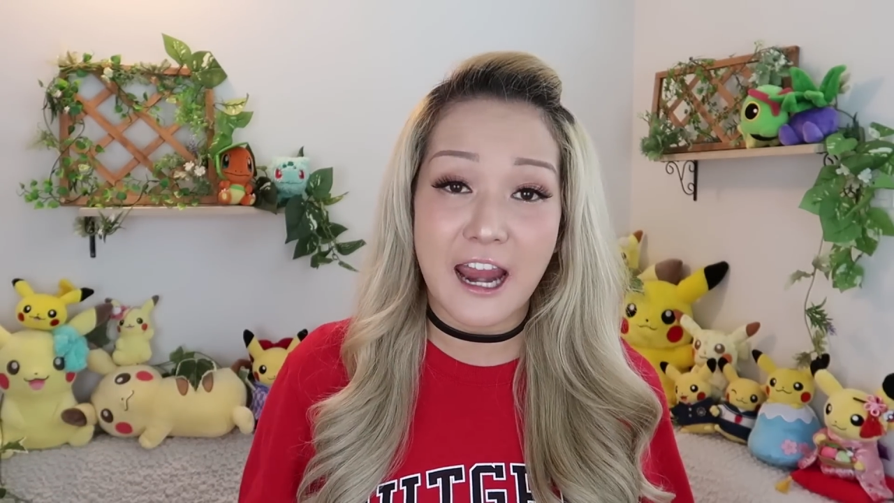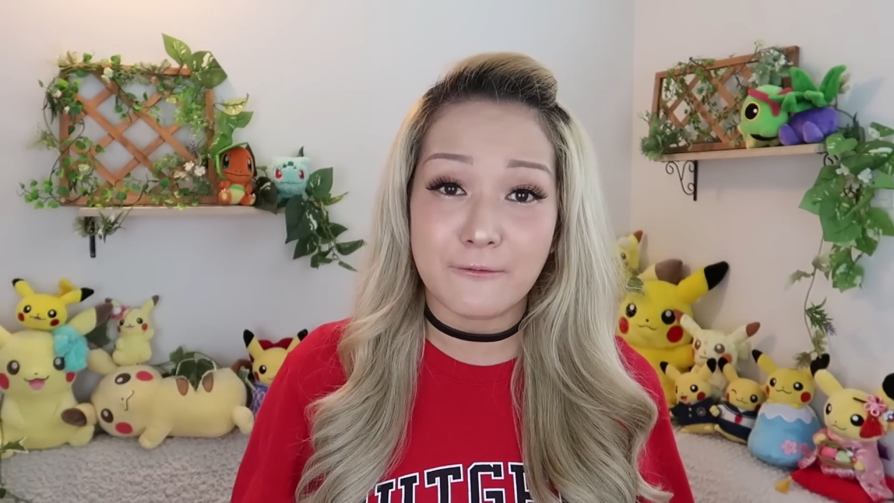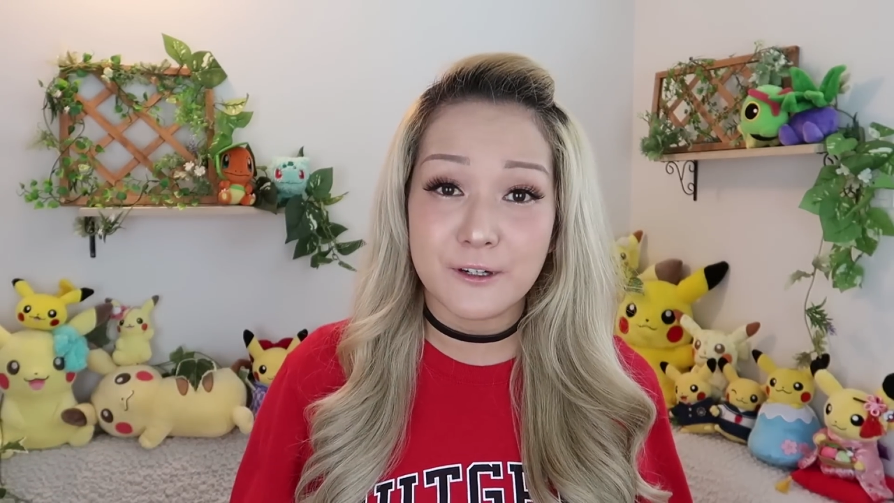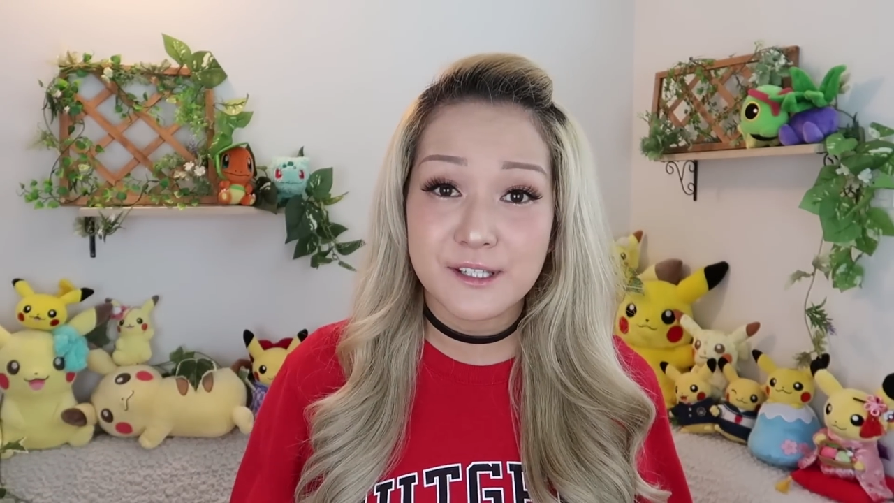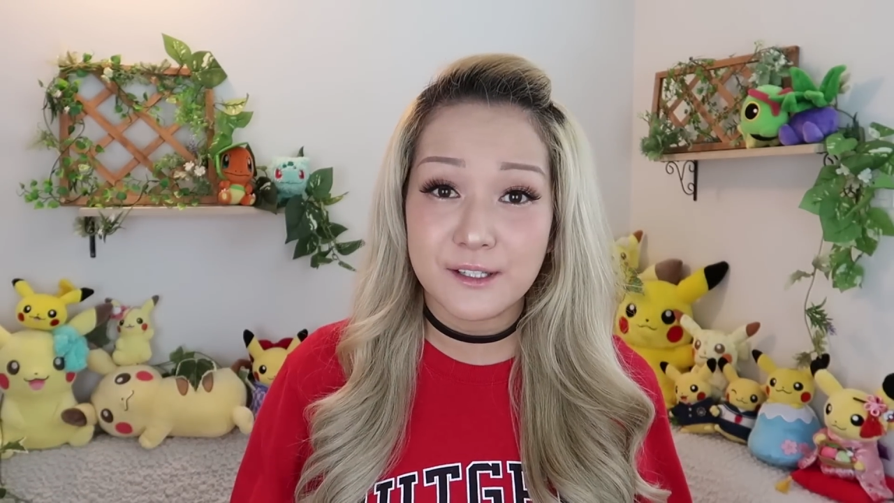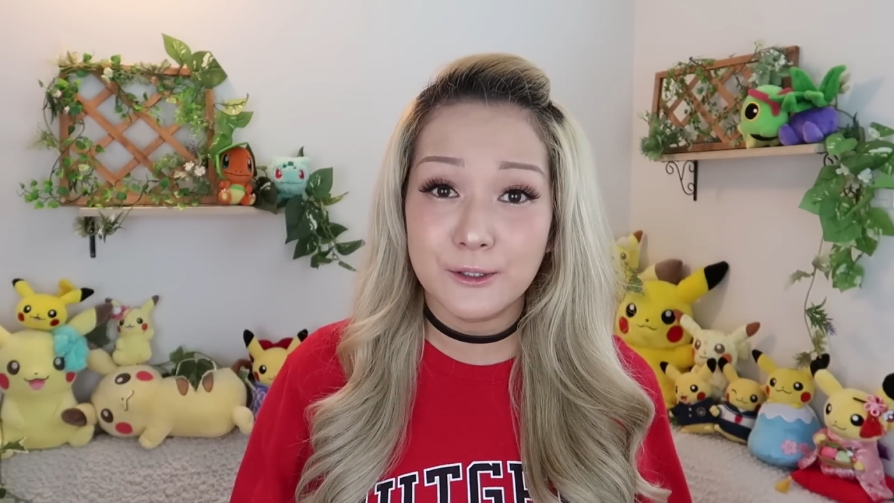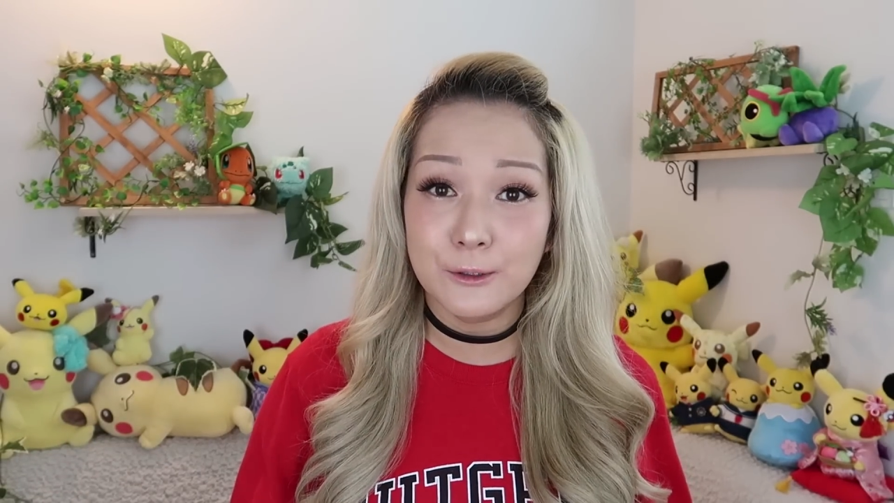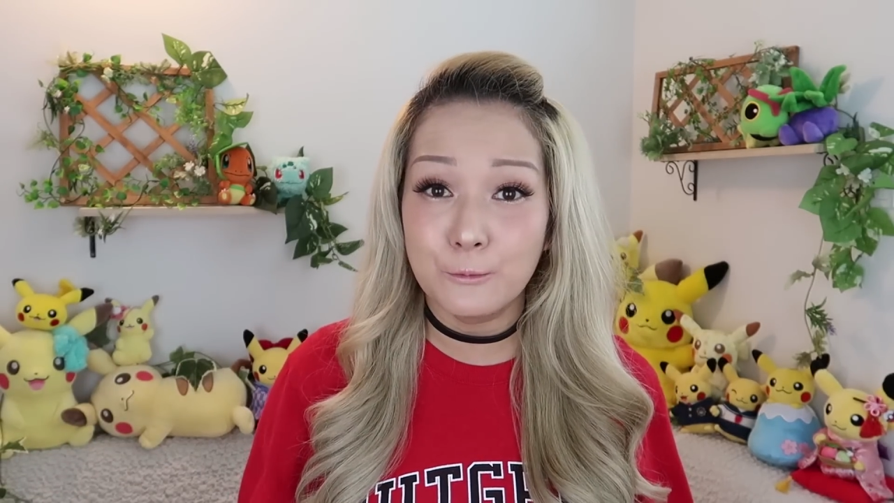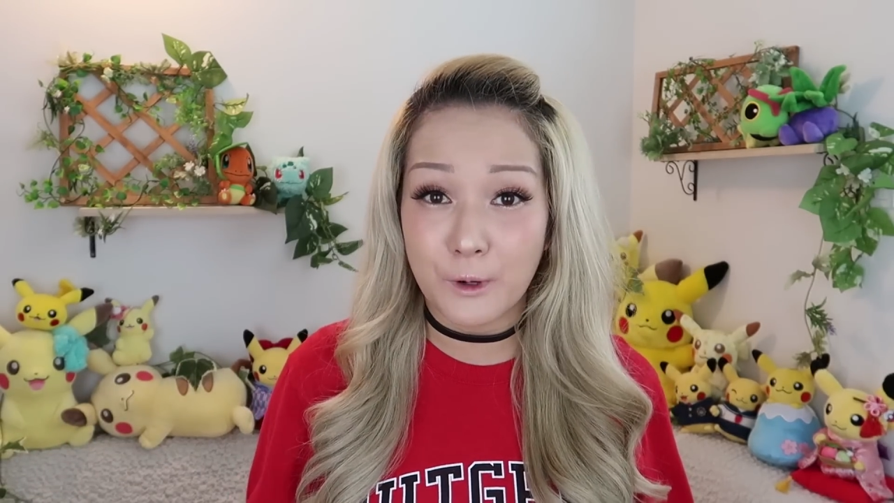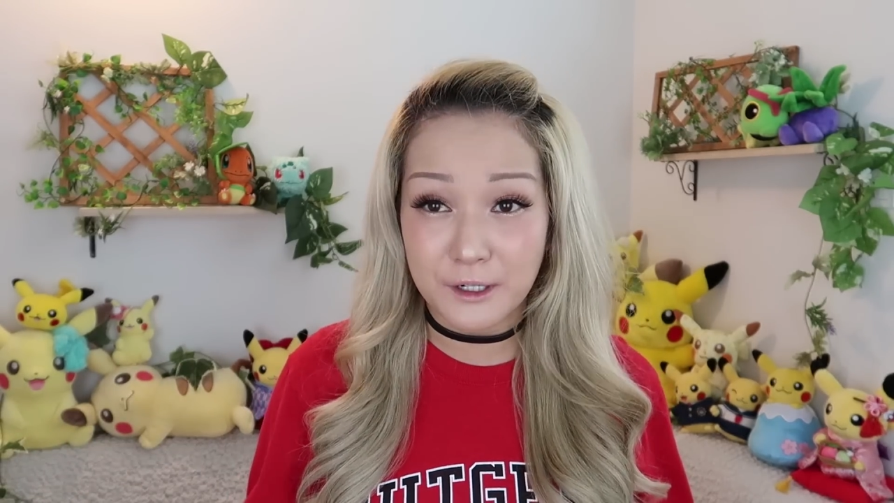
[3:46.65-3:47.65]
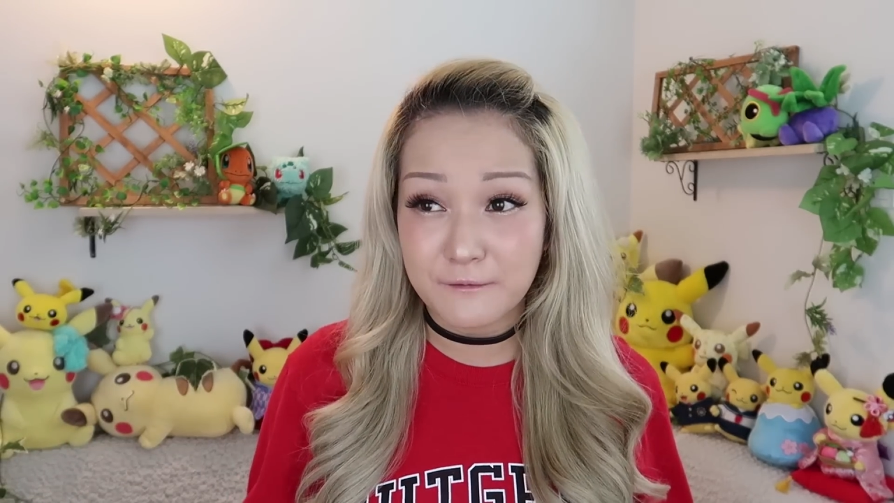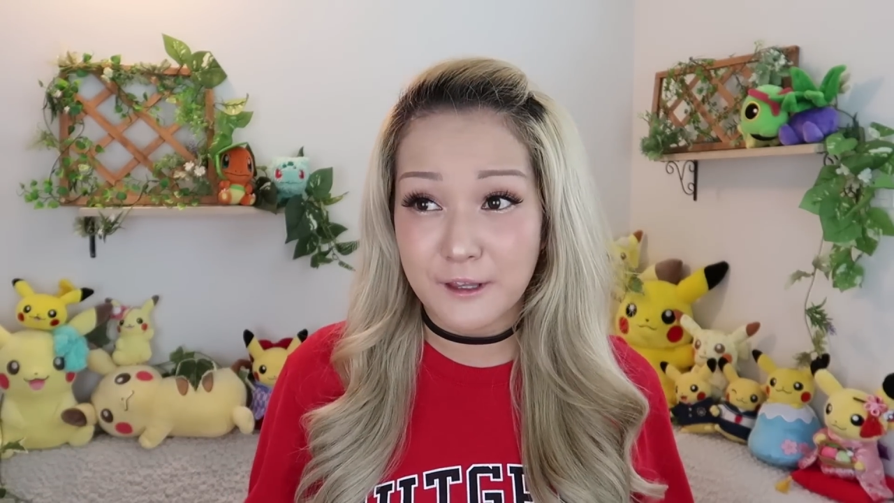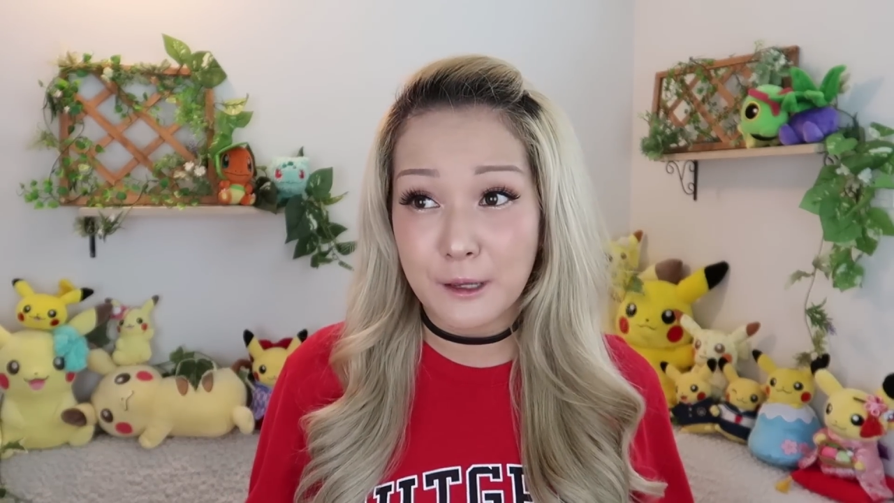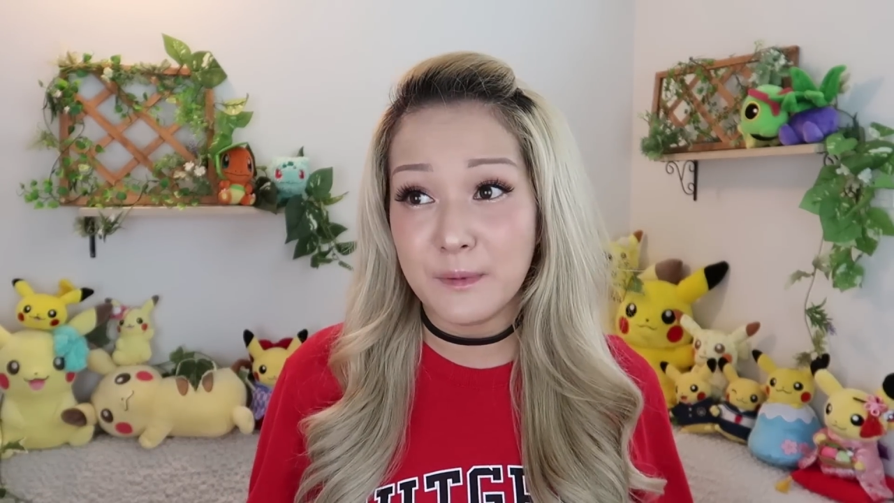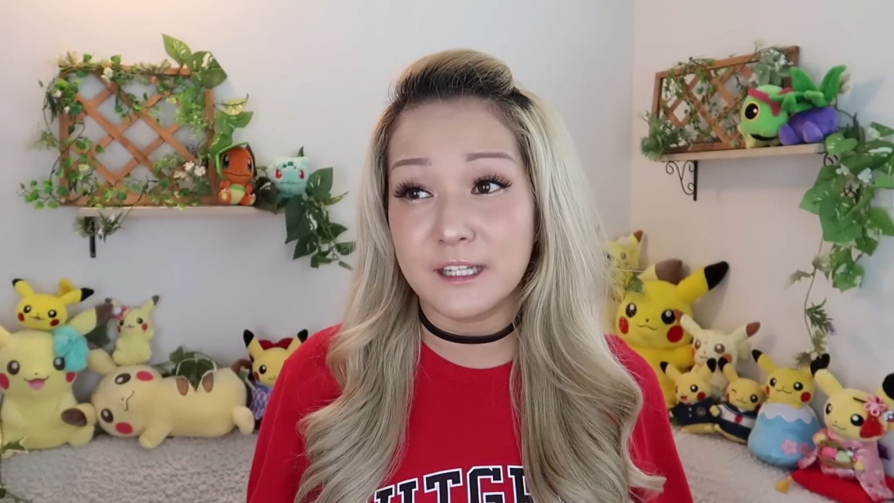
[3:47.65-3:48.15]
every single one of them.